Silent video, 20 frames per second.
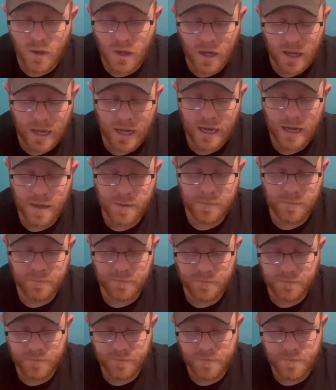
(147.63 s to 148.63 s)

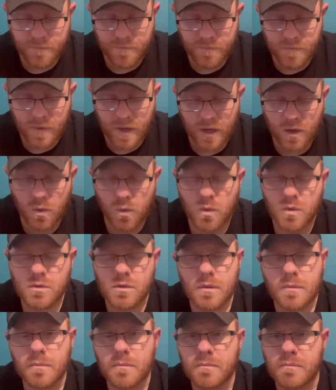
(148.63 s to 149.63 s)
Um, it goes
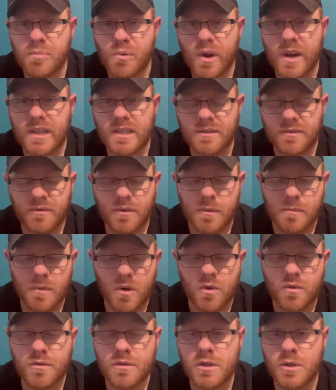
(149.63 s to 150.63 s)
up in price from
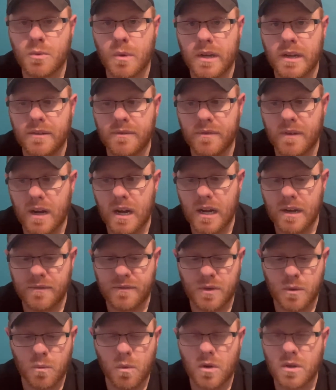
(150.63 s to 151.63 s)
125
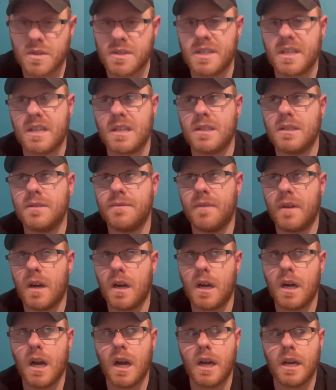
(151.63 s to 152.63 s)
to
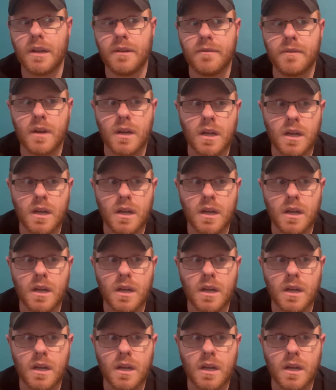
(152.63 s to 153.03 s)
165